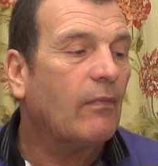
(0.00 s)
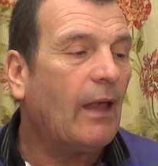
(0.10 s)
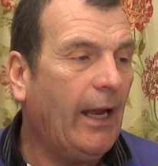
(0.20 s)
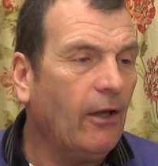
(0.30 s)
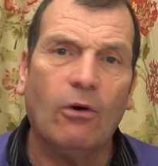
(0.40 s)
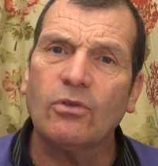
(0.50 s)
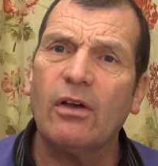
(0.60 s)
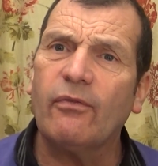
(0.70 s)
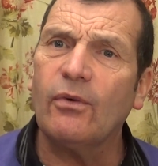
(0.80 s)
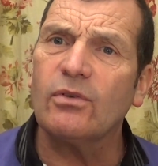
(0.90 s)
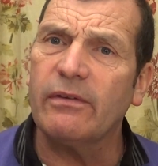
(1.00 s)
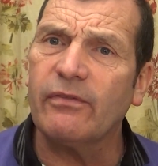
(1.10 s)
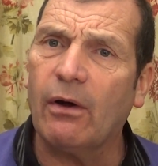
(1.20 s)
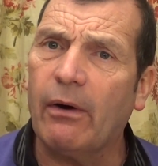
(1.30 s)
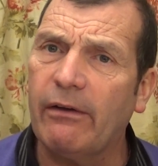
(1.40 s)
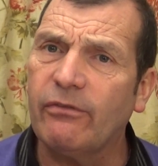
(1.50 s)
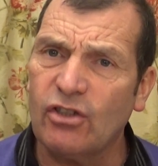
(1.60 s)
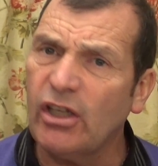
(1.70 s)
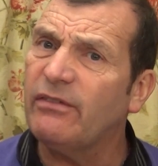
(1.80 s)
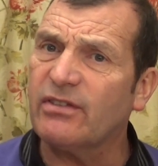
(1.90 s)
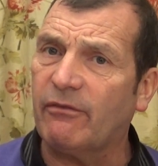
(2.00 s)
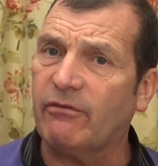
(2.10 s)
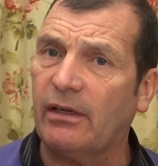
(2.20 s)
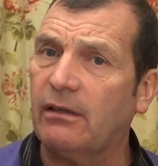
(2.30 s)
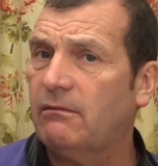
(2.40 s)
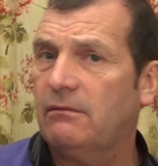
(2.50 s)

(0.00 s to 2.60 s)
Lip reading: I also feel as if though I have achieved something.